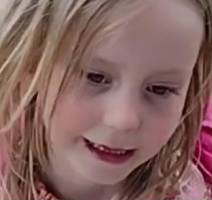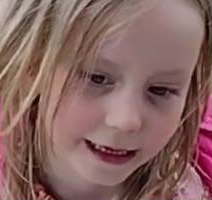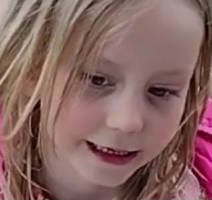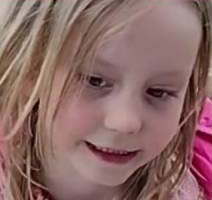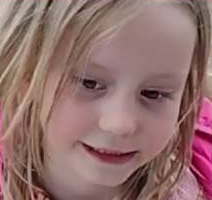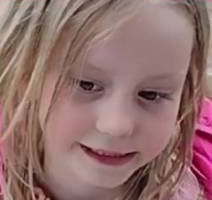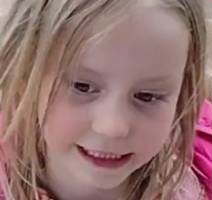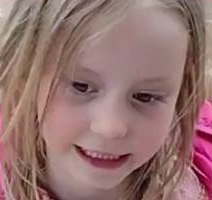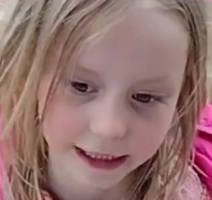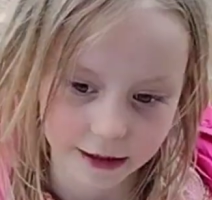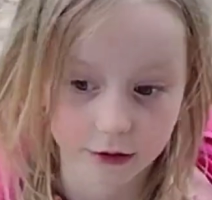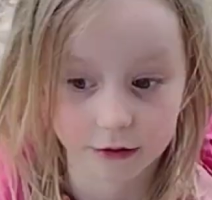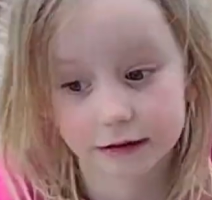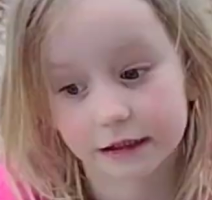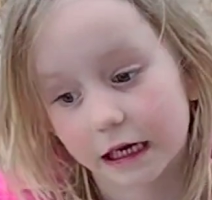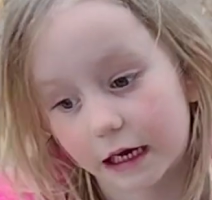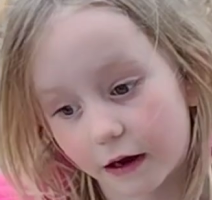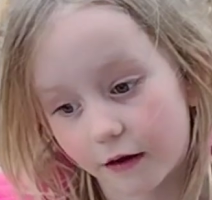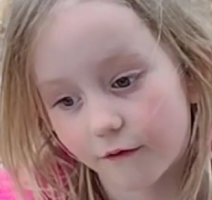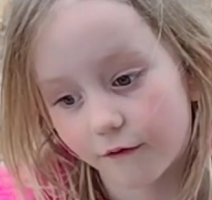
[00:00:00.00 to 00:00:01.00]
and then
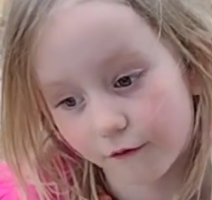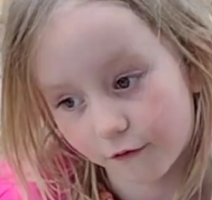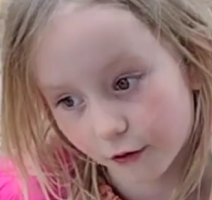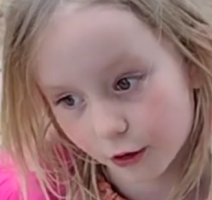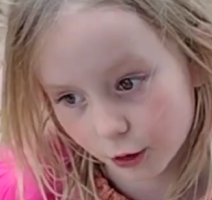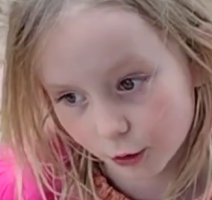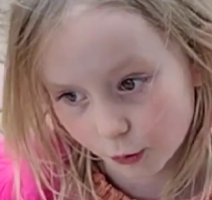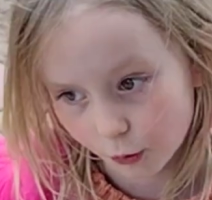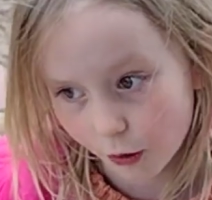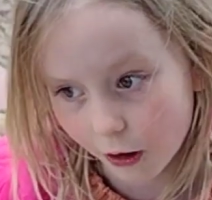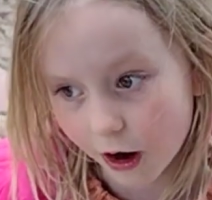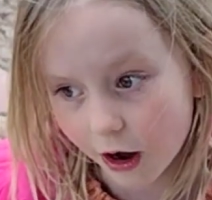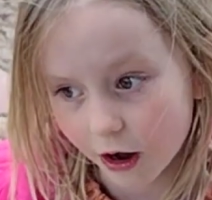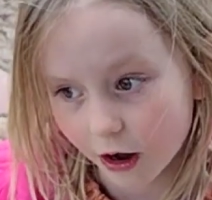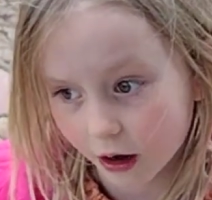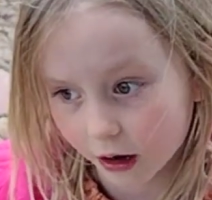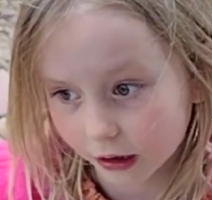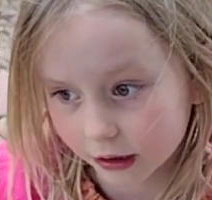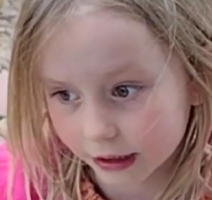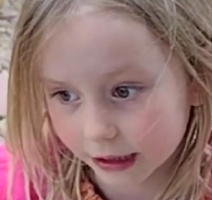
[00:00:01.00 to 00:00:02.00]
I'll take it for a
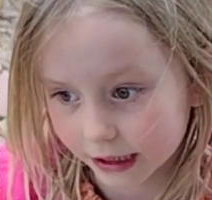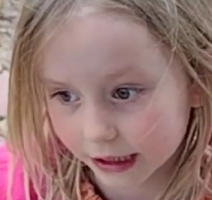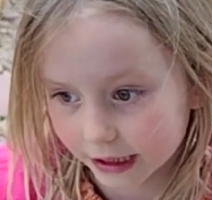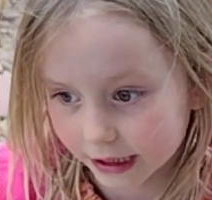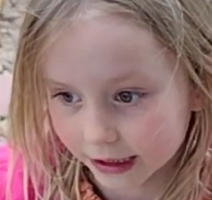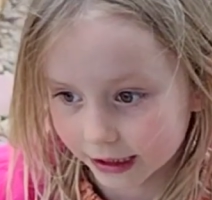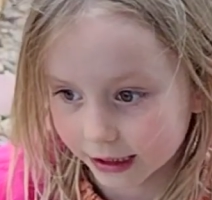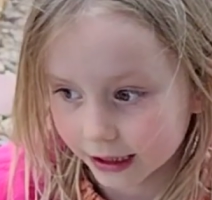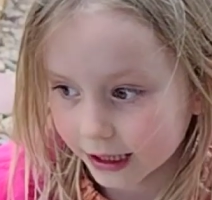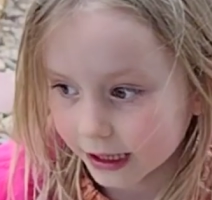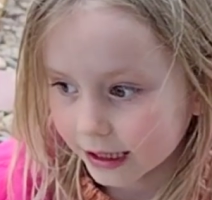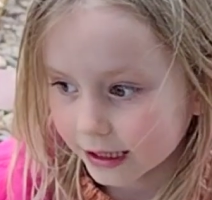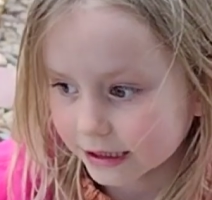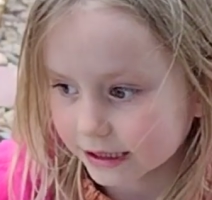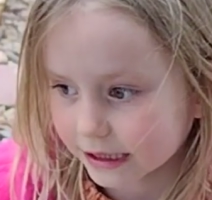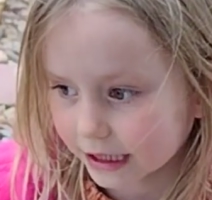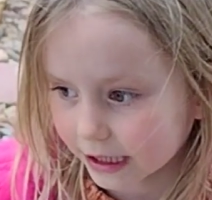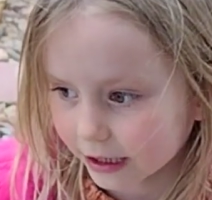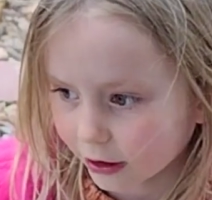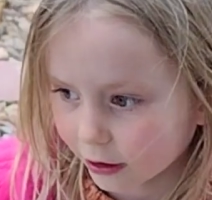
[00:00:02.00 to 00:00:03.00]
walk, and
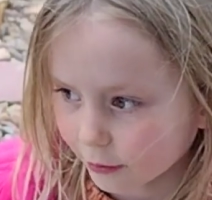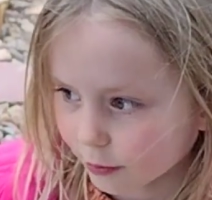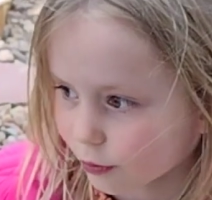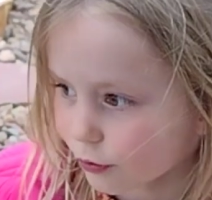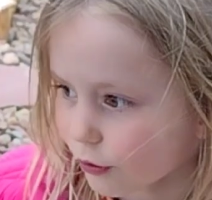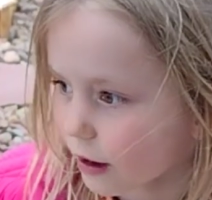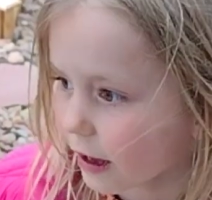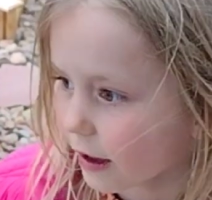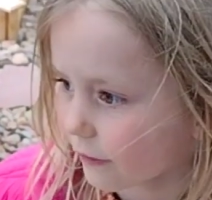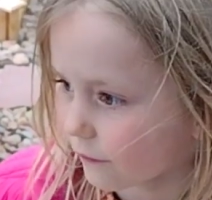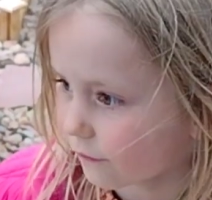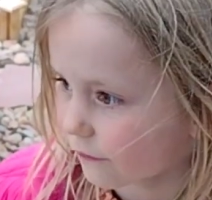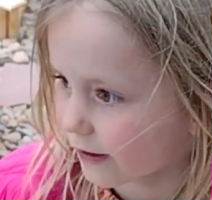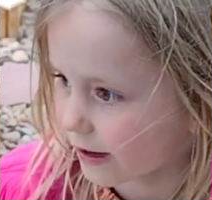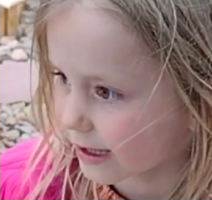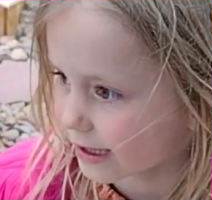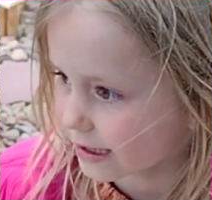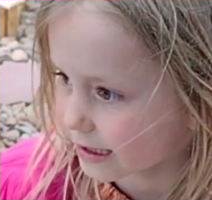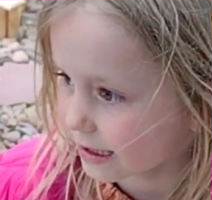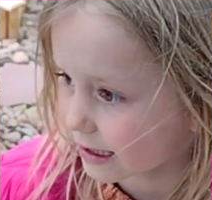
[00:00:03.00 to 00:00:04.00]
then I'll play
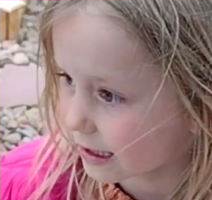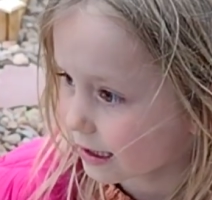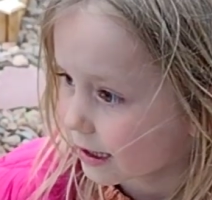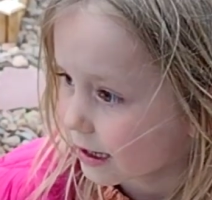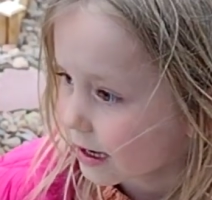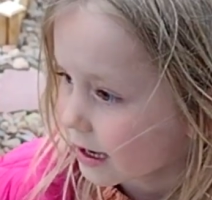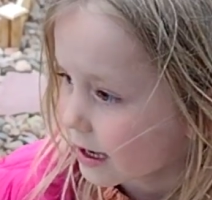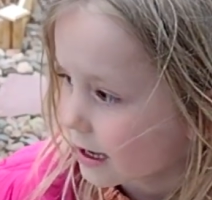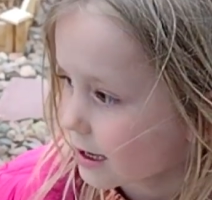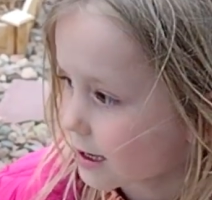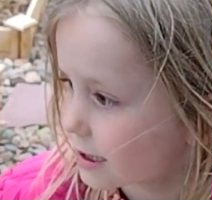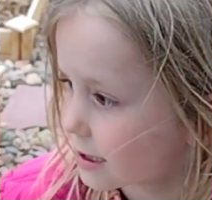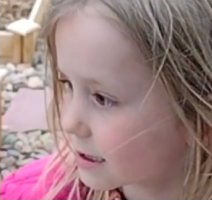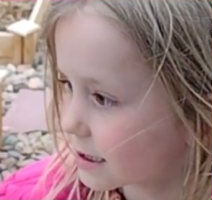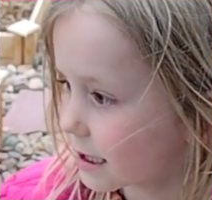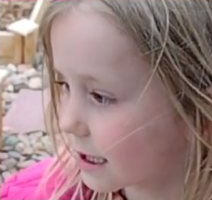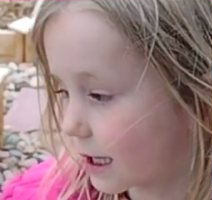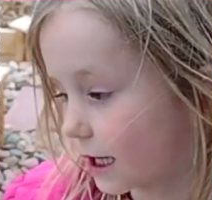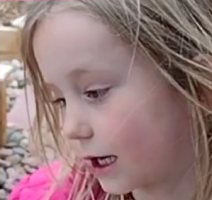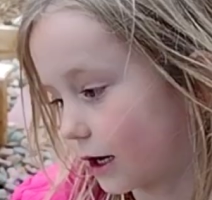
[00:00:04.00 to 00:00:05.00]
with it,
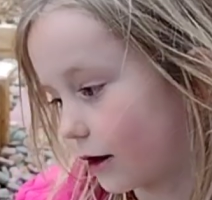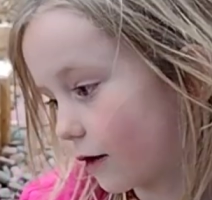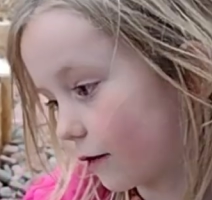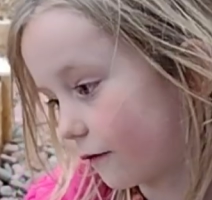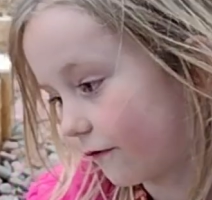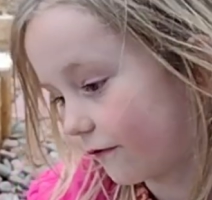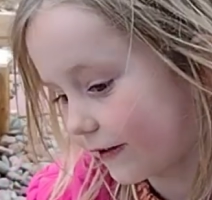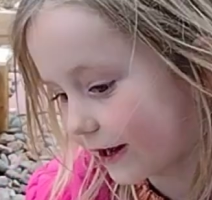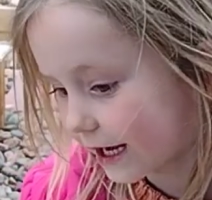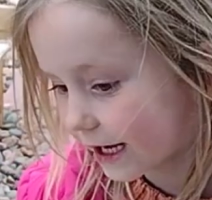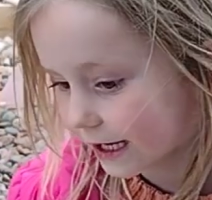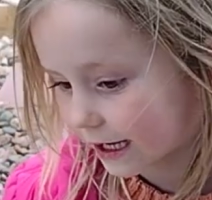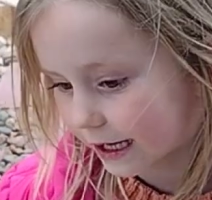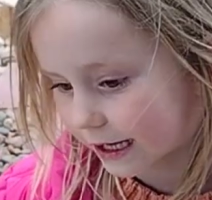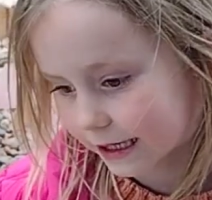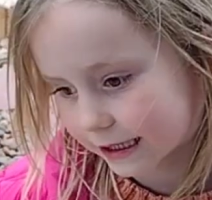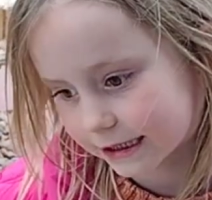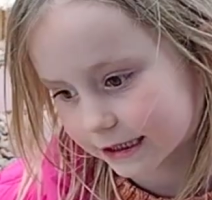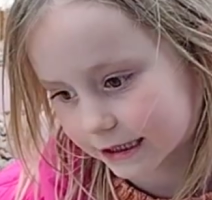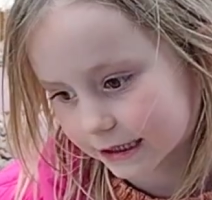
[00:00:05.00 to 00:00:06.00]
and then I'll feed
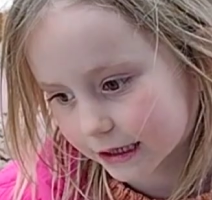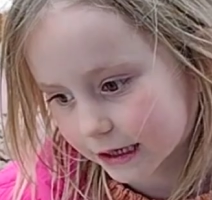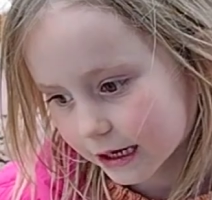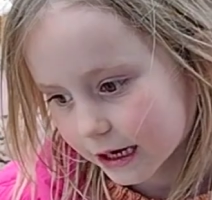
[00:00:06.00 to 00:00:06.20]
it,